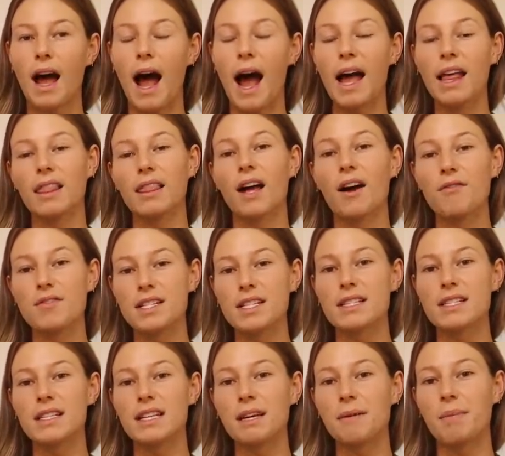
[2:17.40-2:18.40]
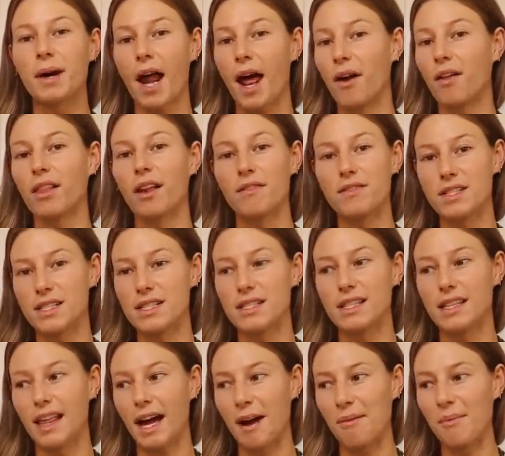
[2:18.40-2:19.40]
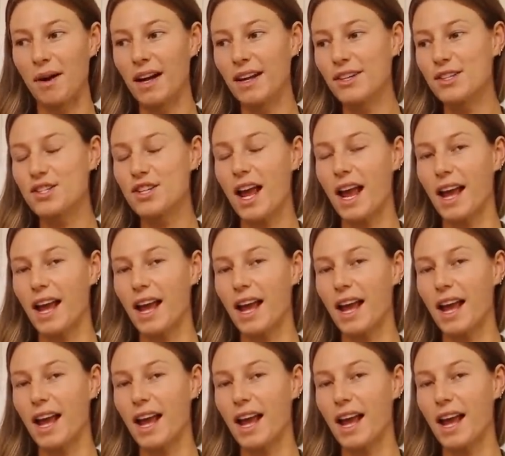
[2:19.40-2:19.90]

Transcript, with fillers: I love Disney, but I don't love Disney that much.